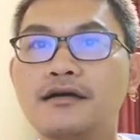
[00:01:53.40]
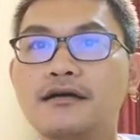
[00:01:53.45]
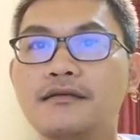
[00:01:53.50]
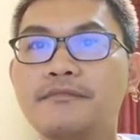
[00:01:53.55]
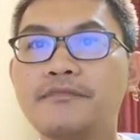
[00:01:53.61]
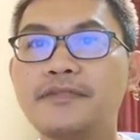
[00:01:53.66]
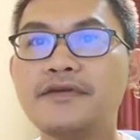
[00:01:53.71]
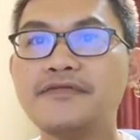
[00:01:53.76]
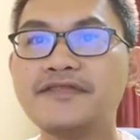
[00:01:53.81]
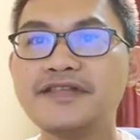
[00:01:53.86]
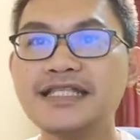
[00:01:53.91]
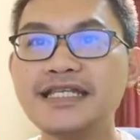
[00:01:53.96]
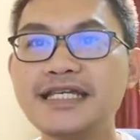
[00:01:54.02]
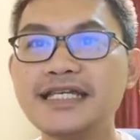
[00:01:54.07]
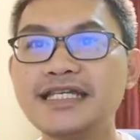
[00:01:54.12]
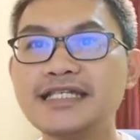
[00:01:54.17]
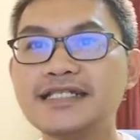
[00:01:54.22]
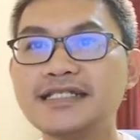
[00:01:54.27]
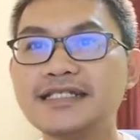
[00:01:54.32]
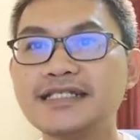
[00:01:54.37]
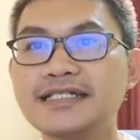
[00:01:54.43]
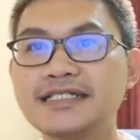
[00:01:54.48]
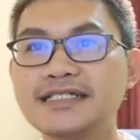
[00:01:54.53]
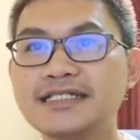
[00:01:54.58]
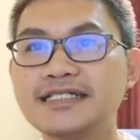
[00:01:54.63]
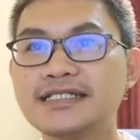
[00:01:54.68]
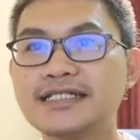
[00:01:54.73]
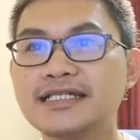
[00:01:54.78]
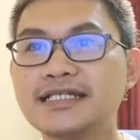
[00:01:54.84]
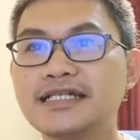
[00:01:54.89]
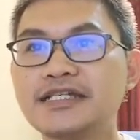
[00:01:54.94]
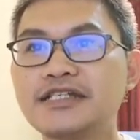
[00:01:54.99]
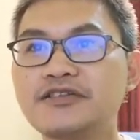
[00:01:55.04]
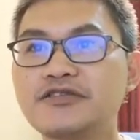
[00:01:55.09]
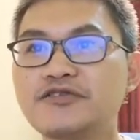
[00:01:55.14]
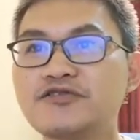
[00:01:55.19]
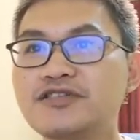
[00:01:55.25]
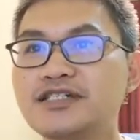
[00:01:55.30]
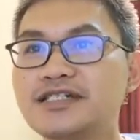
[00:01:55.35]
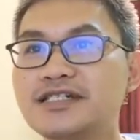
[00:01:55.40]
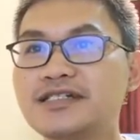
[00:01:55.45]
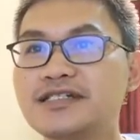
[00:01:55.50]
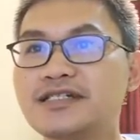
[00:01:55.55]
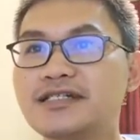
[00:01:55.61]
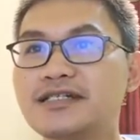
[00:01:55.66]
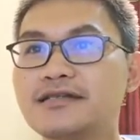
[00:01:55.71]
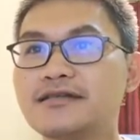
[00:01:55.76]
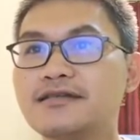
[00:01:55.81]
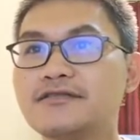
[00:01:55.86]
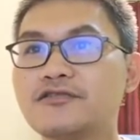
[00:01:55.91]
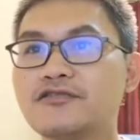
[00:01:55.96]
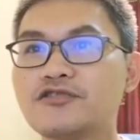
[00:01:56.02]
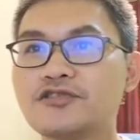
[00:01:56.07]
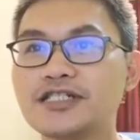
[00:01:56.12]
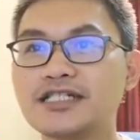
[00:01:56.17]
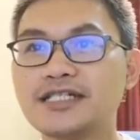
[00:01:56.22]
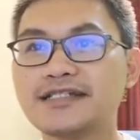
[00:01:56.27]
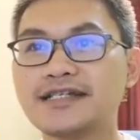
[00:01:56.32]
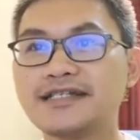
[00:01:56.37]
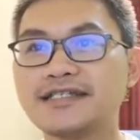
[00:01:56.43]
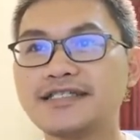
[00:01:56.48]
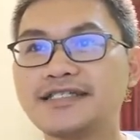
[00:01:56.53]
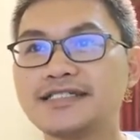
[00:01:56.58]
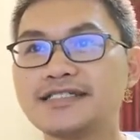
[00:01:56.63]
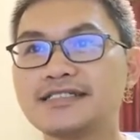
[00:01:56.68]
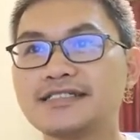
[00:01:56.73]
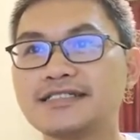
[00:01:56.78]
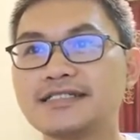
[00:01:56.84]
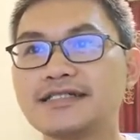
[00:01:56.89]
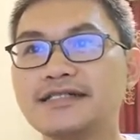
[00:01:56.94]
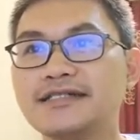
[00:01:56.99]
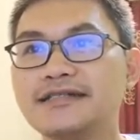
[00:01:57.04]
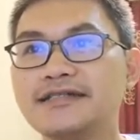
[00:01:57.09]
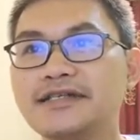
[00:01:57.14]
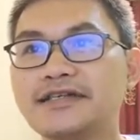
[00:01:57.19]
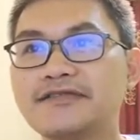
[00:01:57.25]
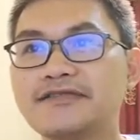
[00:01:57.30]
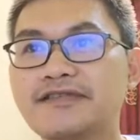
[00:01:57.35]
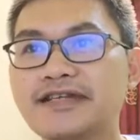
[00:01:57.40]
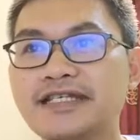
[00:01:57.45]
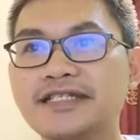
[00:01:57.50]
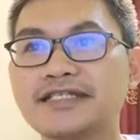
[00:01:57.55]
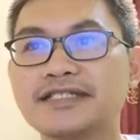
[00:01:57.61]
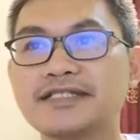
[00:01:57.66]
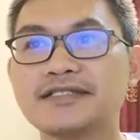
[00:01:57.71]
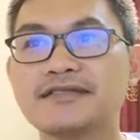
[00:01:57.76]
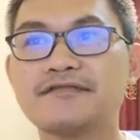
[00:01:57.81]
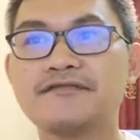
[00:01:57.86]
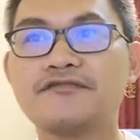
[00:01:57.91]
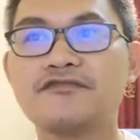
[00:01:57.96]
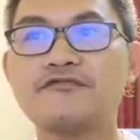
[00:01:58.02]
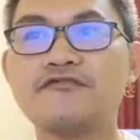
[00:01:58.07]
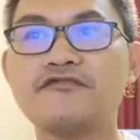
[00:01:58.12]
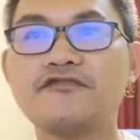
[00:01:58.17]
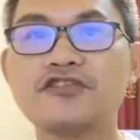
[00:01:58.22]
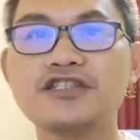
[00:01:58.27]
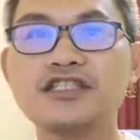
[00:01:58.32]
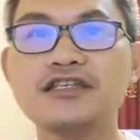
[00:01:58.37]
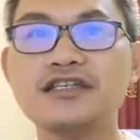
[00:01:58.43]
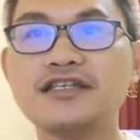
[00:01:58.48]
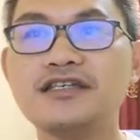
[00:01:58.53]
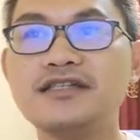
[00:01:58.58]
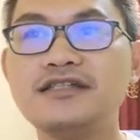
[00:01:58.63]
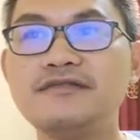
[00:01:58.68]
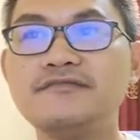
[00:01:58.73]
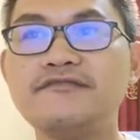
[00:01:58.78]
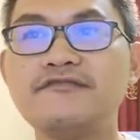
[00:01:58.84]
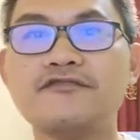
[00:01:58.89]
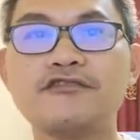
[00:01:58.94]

Poverty incidence in rural regions decreased from 14.8%